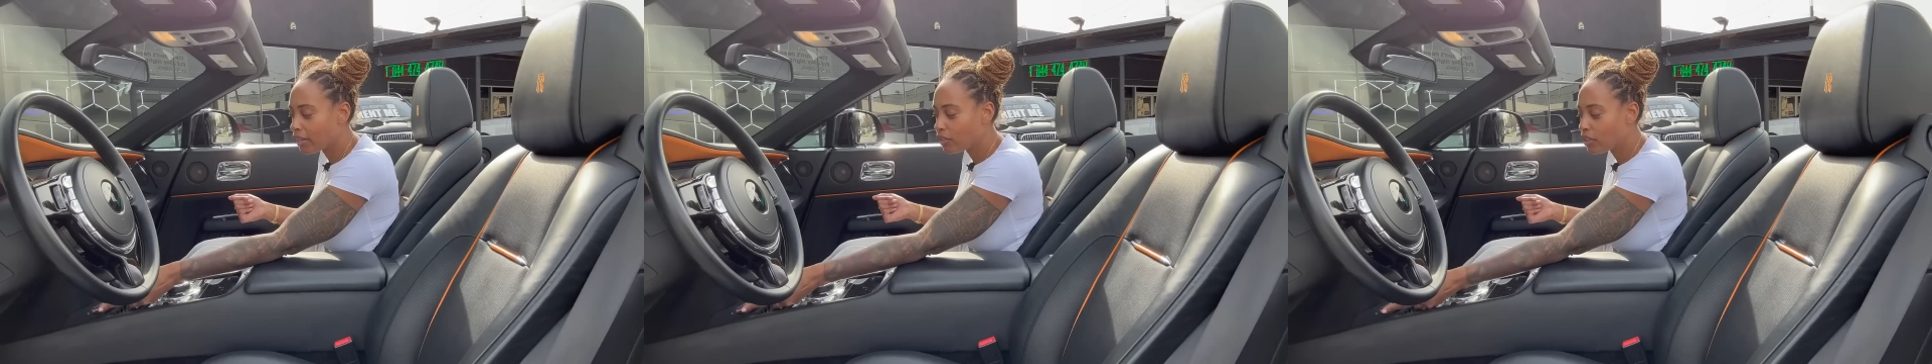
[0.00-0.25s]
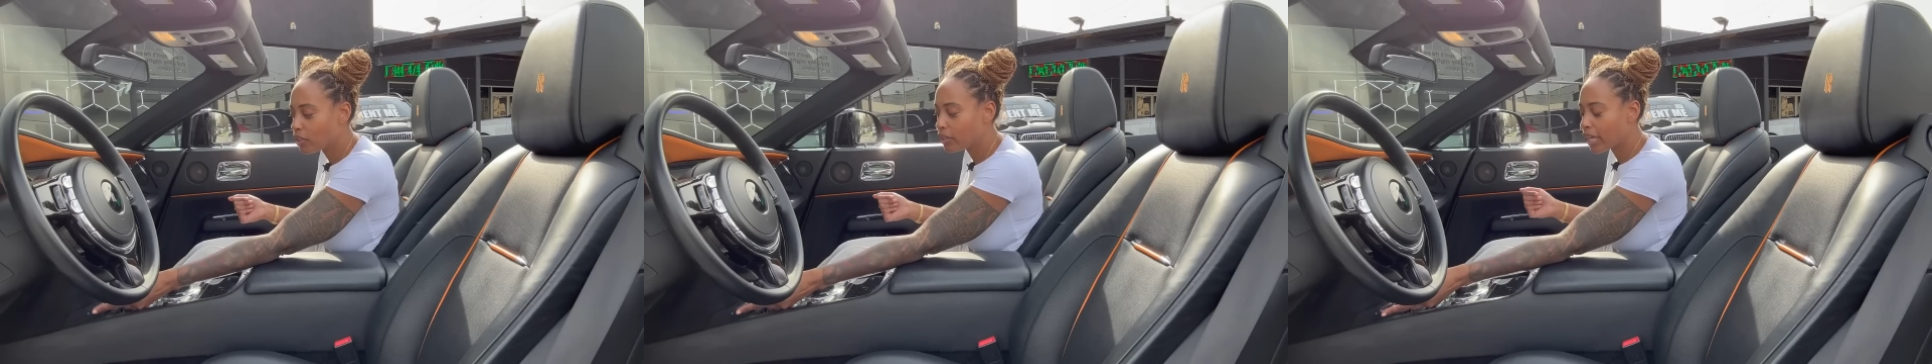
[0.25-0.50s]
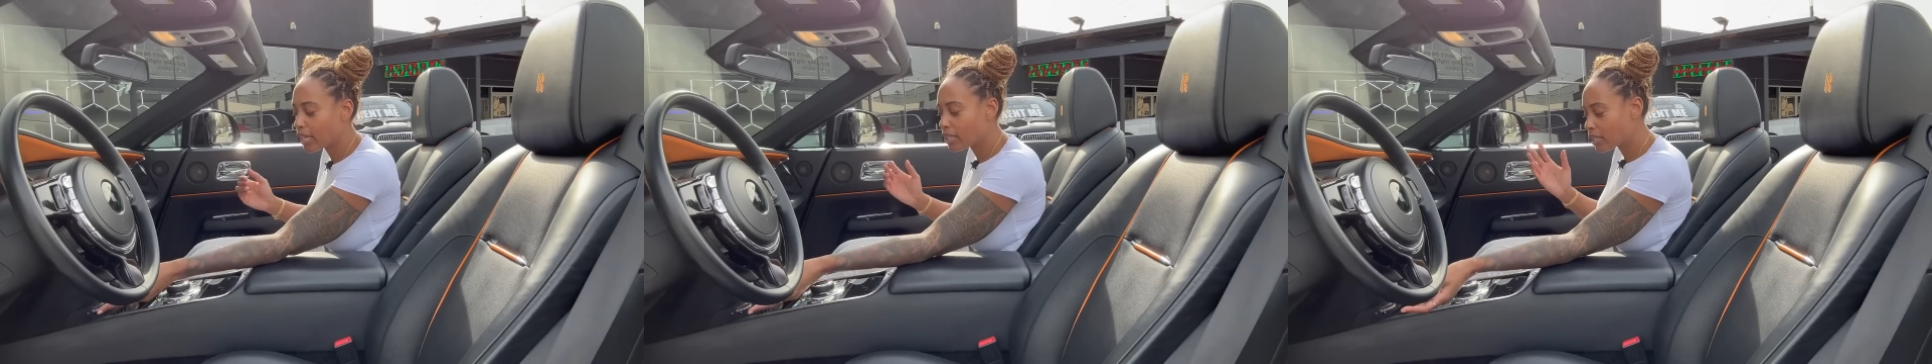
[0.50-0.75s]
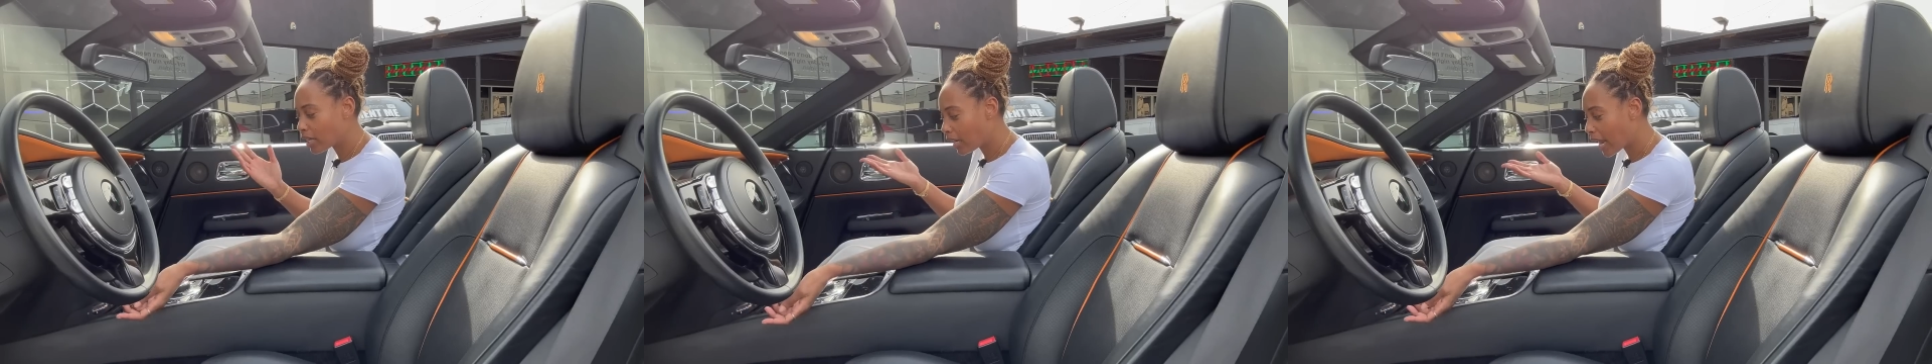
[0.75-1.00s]
And you know, there
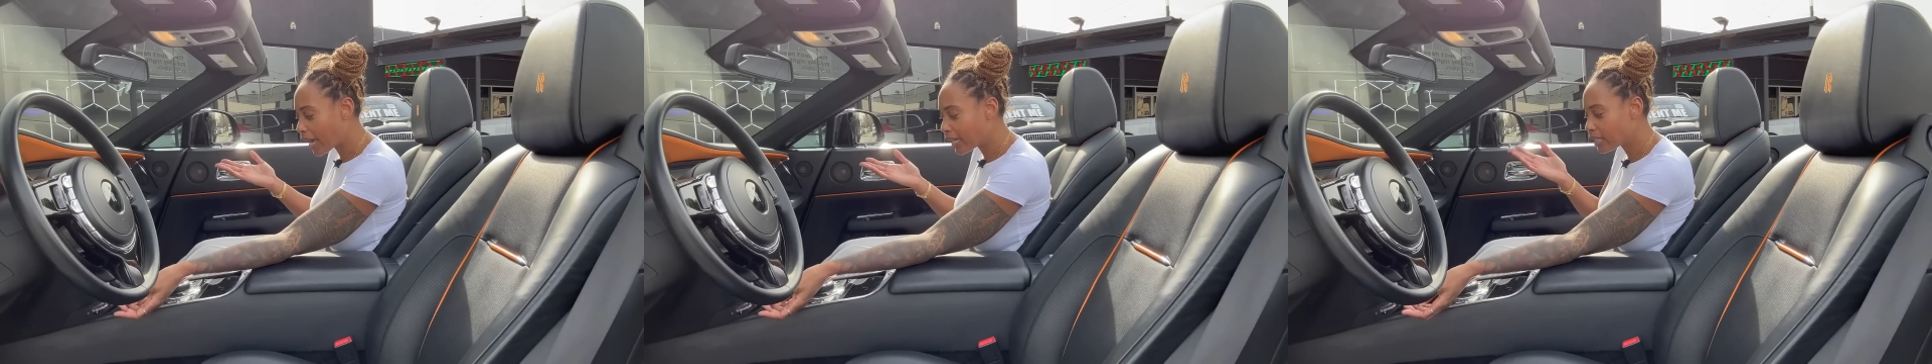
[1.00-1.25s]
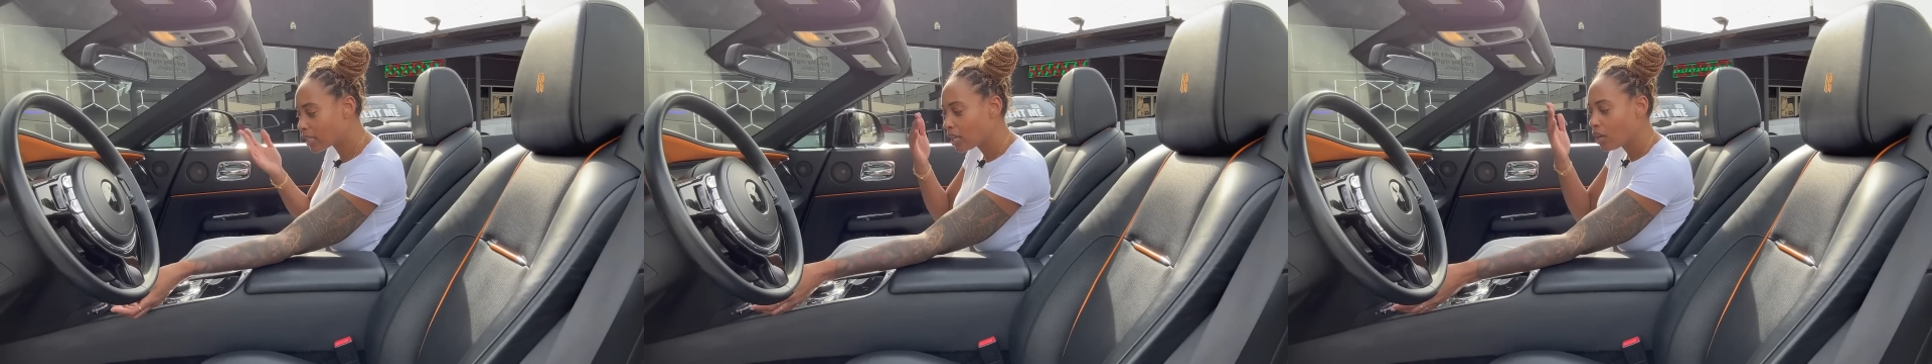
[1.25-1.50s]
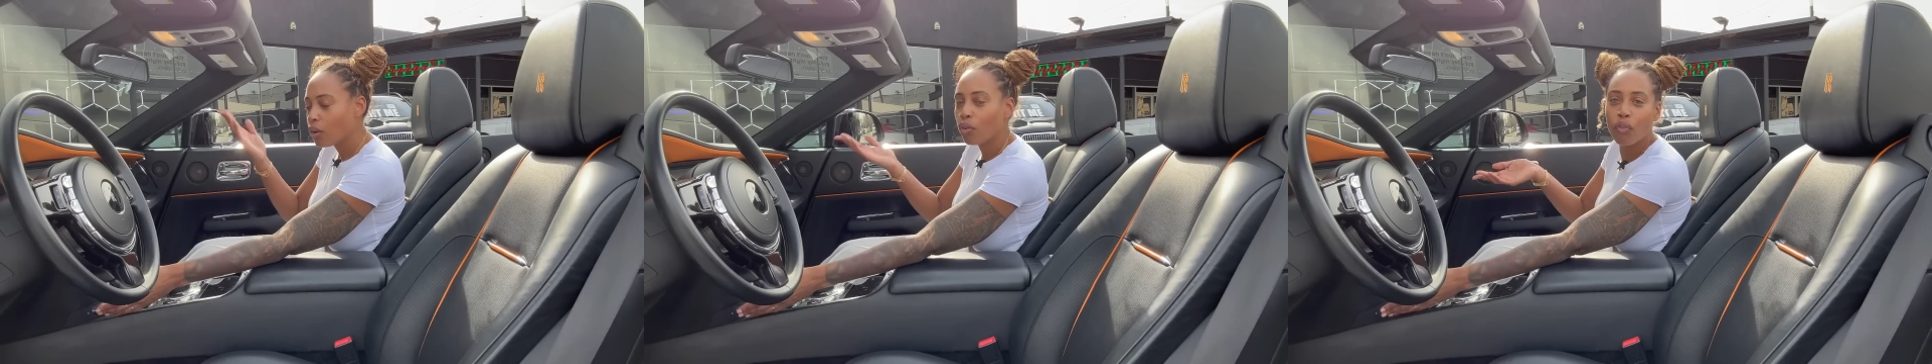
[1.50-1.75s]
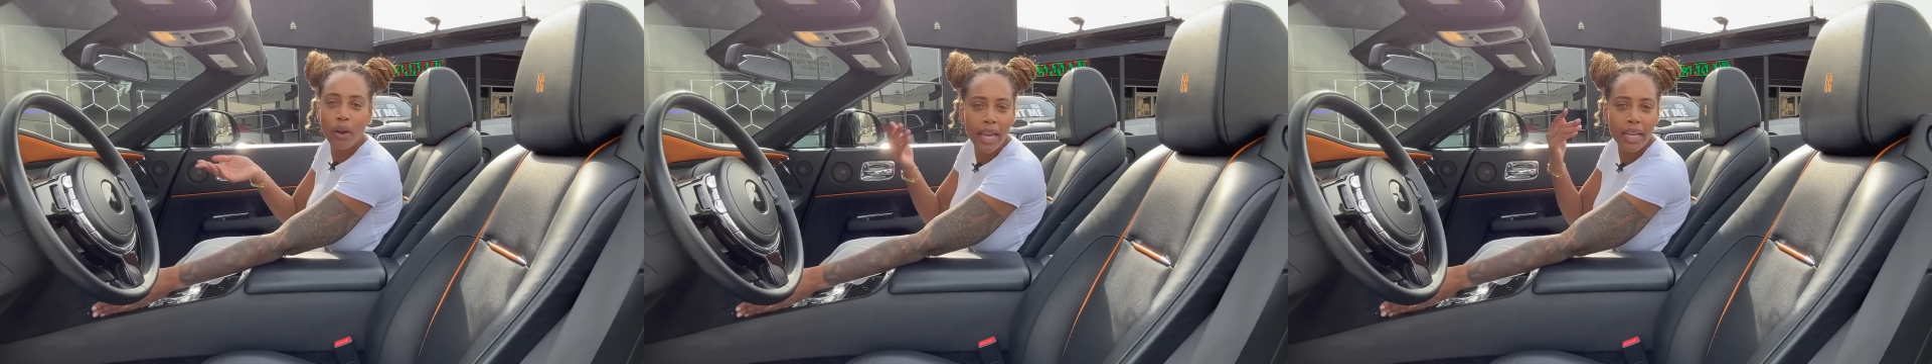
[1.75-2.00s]
is the light
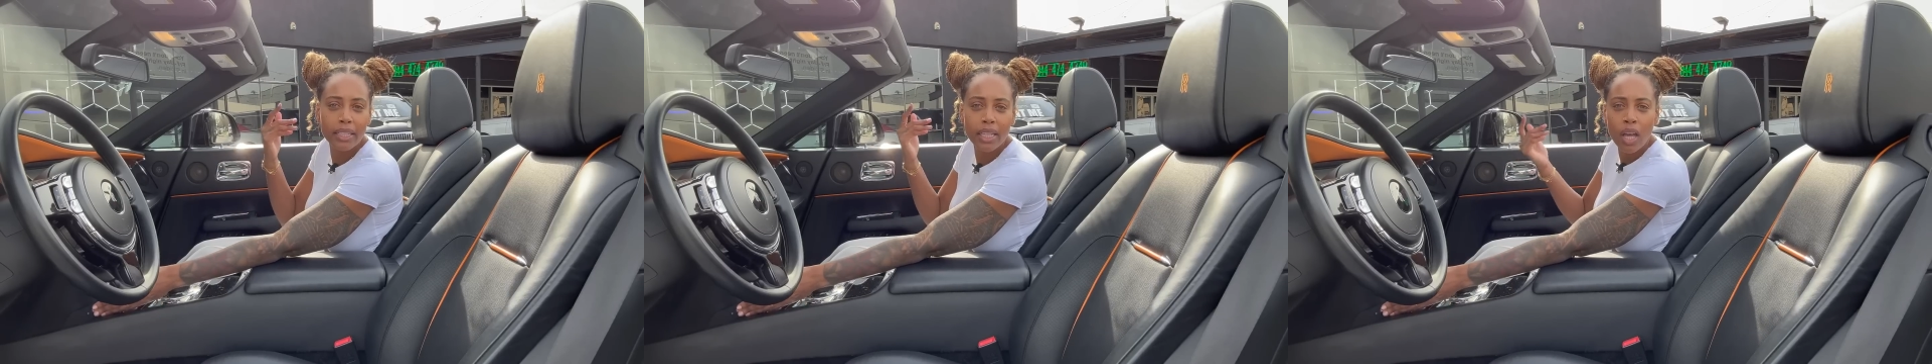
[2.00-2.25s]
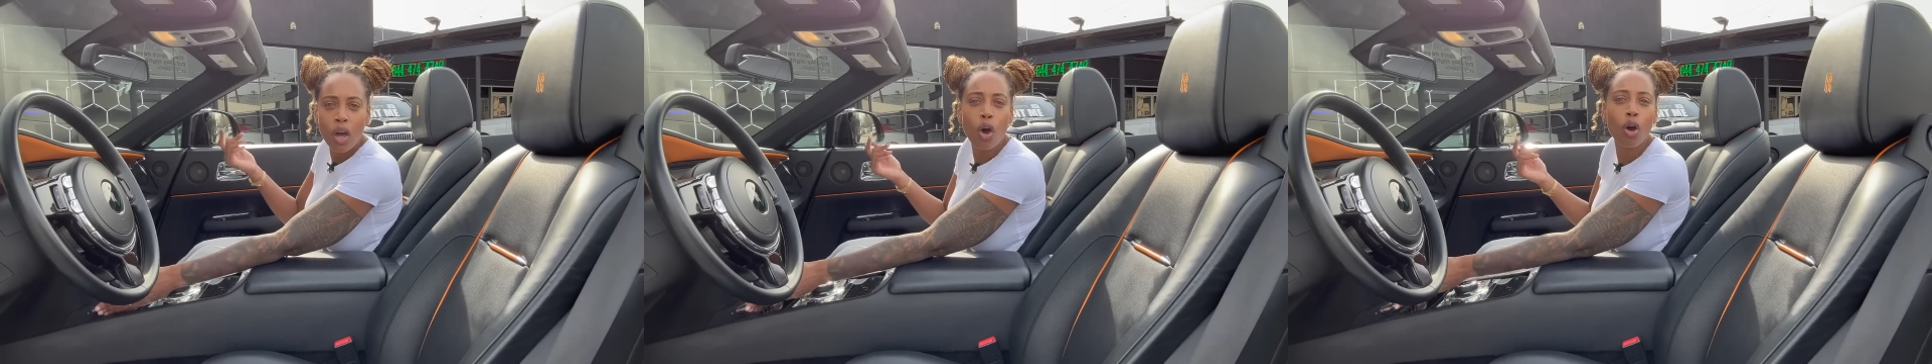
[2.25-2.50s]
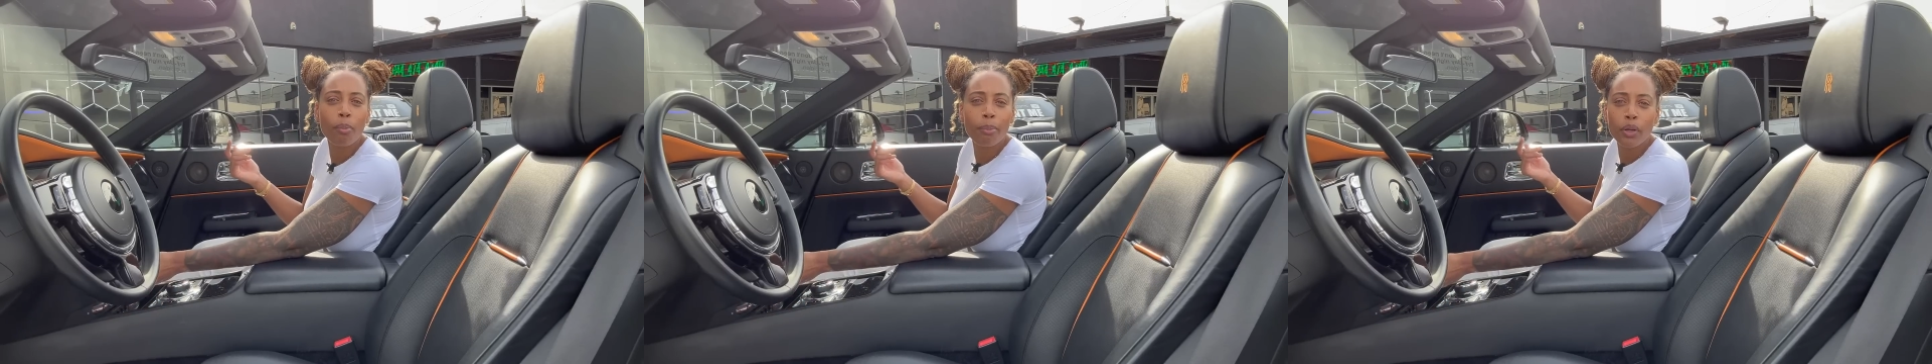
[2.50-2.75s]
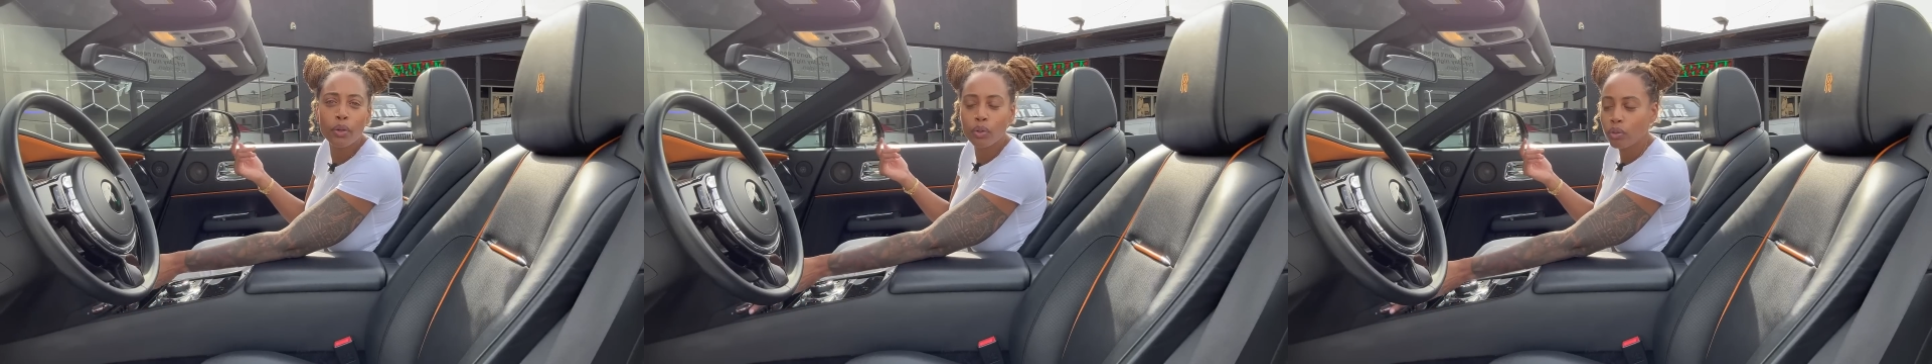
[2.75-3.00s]
red or
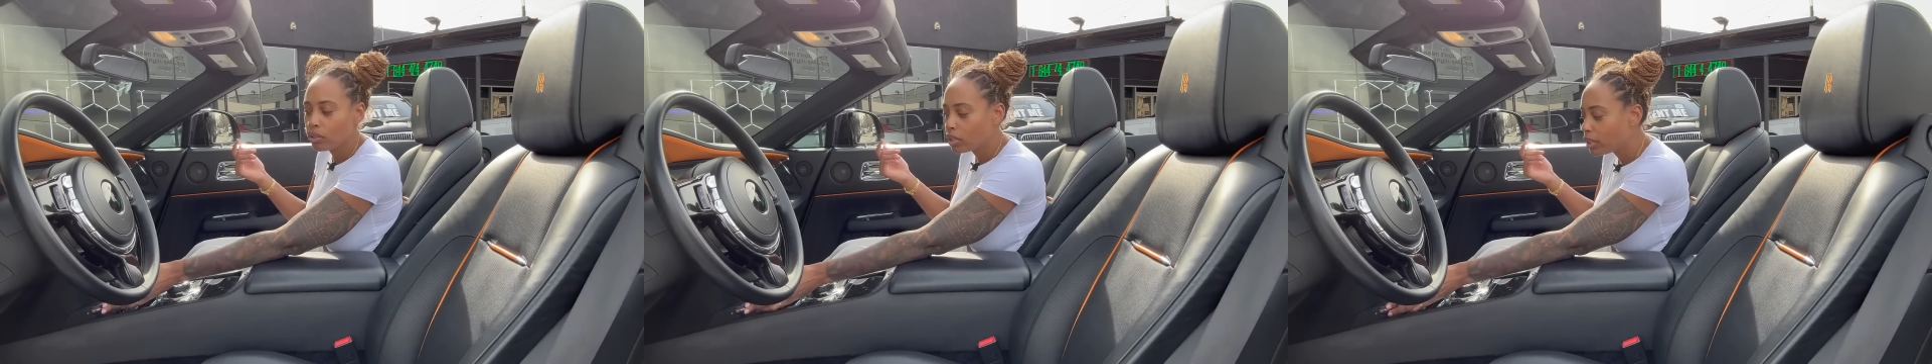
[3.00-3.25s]
blue,